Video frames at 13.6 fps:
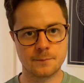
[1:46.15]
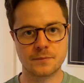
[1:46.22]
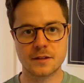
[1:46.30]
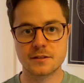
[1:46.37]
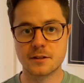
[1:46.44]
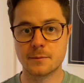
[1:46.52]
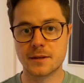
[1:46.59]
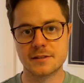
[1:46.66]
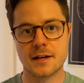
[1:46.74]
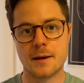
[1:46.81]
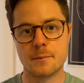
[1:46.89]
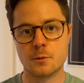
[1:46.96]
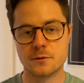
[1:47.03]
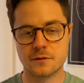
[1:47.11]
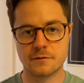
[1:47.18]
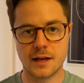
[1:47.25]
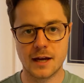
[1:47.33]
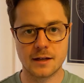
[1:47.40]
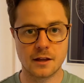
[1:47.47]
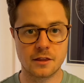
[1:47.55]
Some examples of
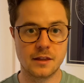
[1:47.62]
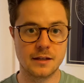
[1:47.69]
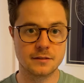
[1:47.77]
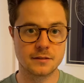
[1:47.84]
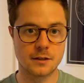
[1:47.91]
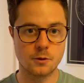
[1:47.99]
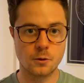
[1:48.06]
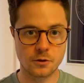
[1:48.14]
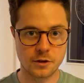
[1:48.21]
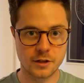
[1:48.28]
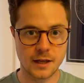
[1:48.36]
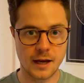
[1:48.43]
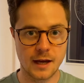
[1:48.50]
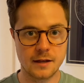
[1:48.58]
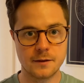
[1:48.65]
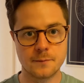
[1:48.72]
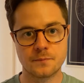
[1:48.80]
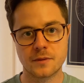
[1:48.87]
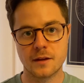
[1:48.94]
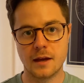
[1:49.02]
that are things like AutoCAD
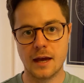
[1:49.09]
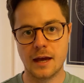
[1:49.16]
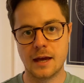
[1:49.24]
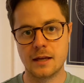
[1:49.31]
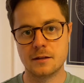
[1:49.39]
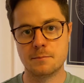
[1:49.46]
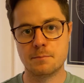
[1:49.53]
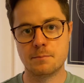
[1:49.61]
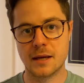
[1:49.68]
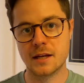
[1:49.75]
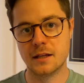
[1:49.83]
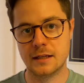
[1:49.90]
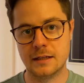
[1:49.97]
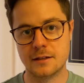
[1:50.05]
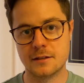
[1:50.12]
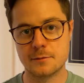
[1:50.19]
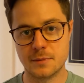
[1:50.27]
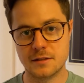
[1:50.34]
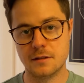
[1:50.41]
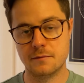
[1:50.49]
and Bentley,
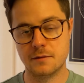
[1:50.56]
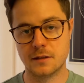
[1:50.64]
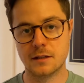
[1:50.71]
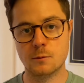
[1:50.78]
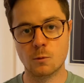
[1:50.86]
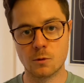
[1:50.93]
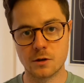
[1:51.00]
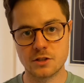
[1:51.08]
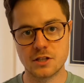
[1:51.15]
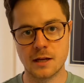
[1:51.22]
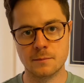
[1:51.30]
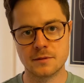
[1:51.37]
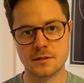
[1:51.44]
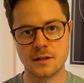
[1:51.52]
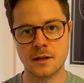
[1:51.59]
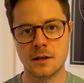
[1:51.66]
specifically WaterGEMS.